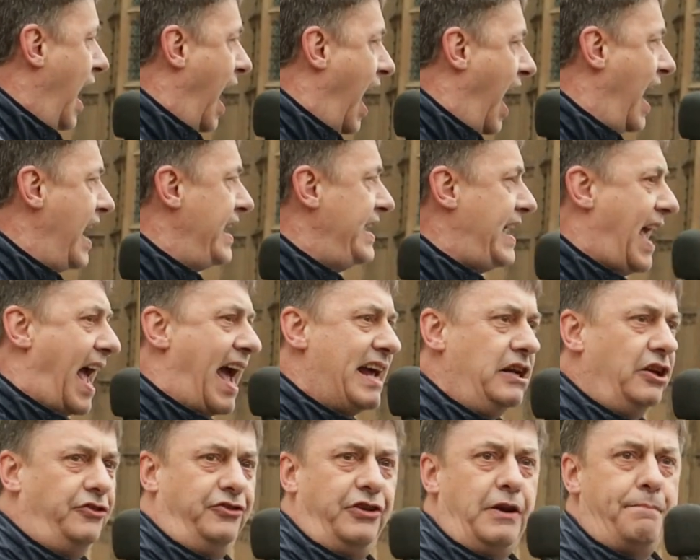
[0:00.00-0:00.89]
High
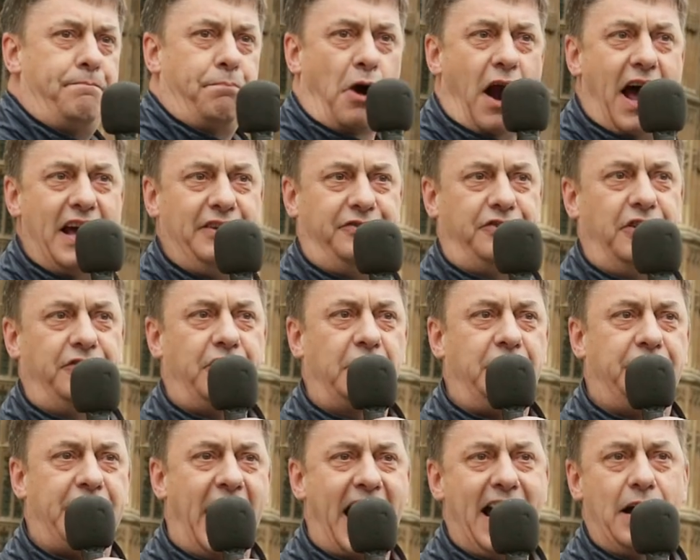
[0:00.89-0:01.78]
energy
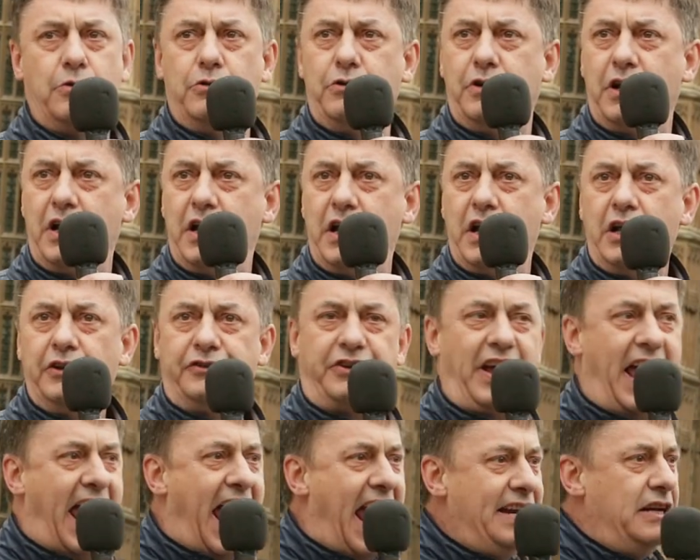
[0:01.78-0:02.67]
prices are down
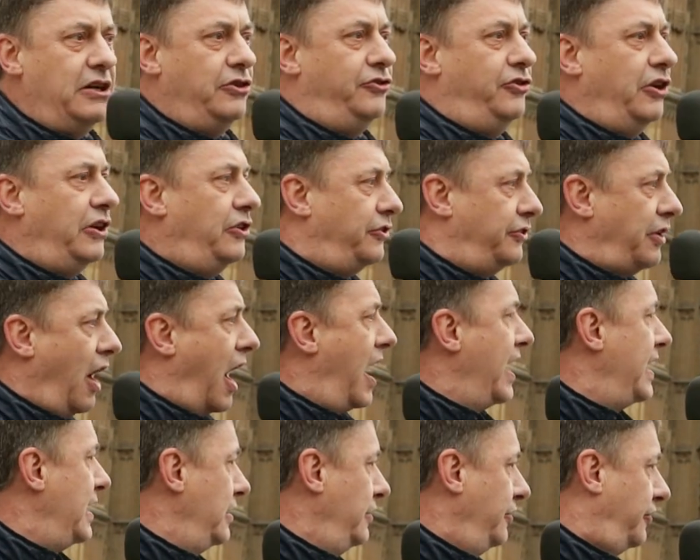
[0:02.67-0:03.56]
to energy
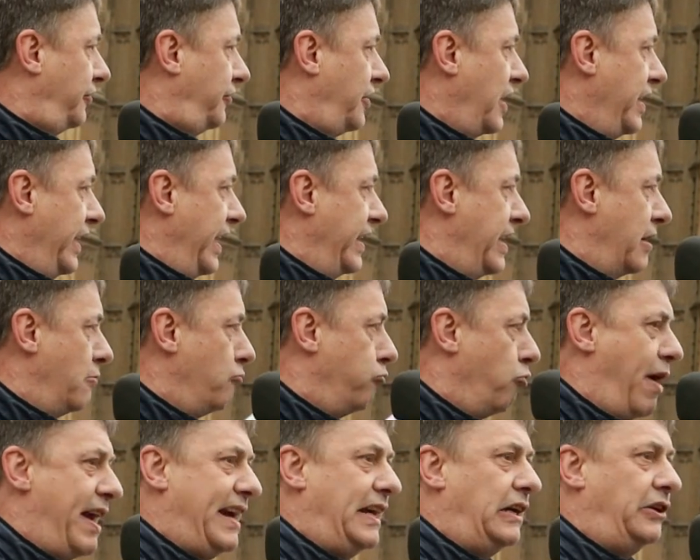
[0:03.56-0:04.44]
giants in a
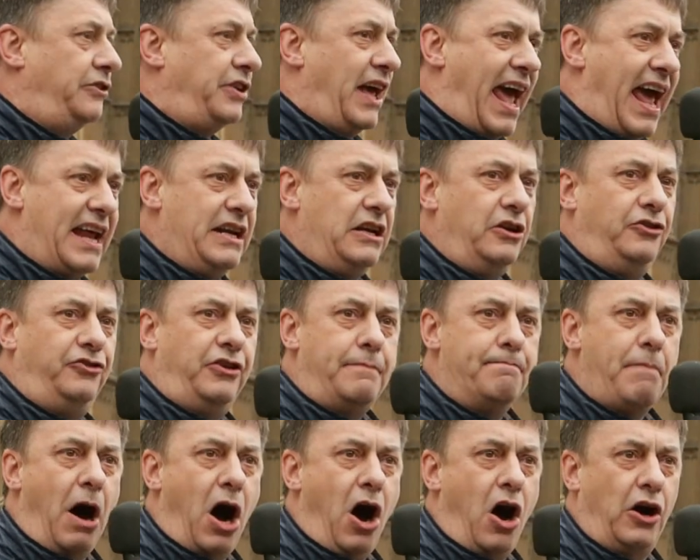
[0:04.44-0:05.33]
rigged
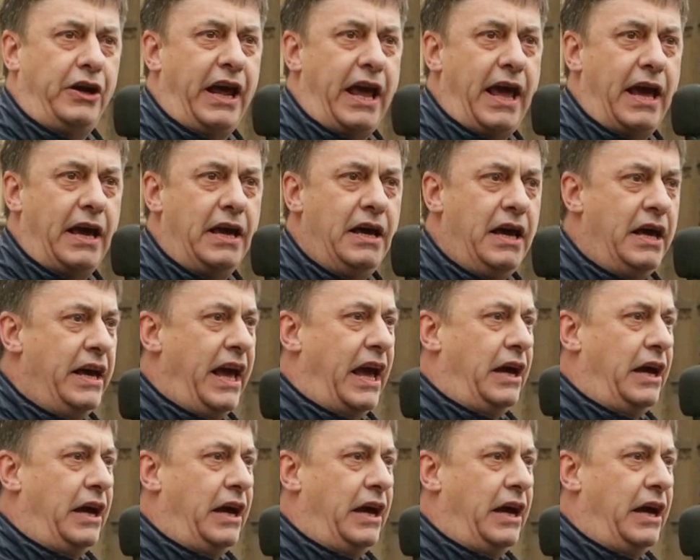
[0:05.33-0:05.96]
energy market